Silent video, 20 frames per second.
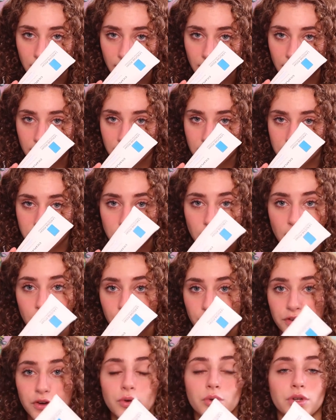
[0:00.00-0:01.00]
it does
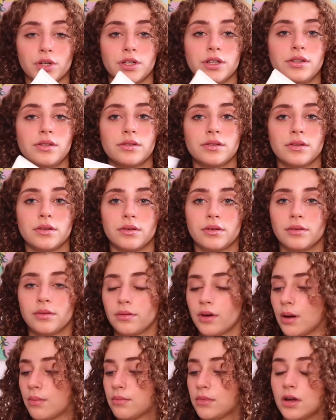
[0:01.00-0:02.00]
not focus.
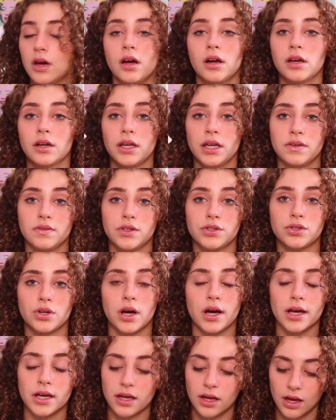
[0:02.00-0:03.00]
I'm not gonna even
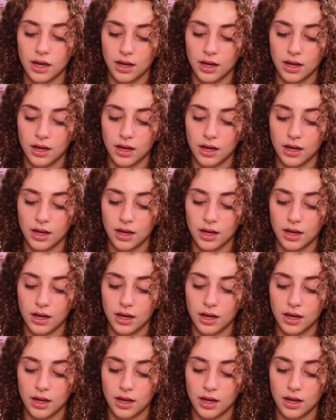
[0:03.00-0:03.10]
try.